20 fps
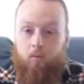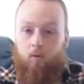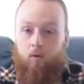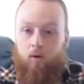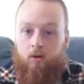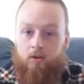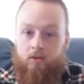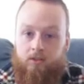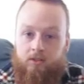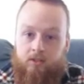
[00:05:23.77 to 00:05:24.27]

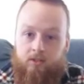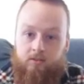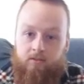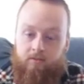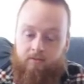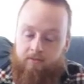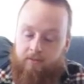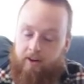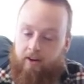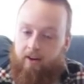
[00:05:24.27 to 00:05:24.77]
was
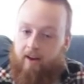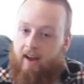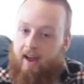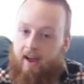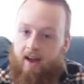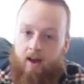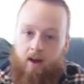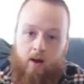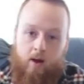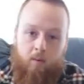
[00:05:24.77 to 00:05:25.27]
figuring out
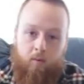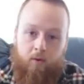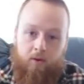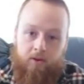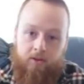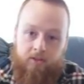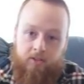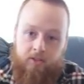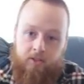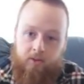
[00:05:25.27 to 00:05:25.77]
how I
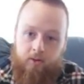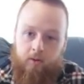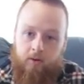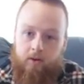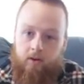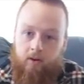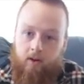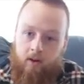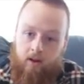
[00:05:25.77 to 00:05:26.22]
wanted to do it.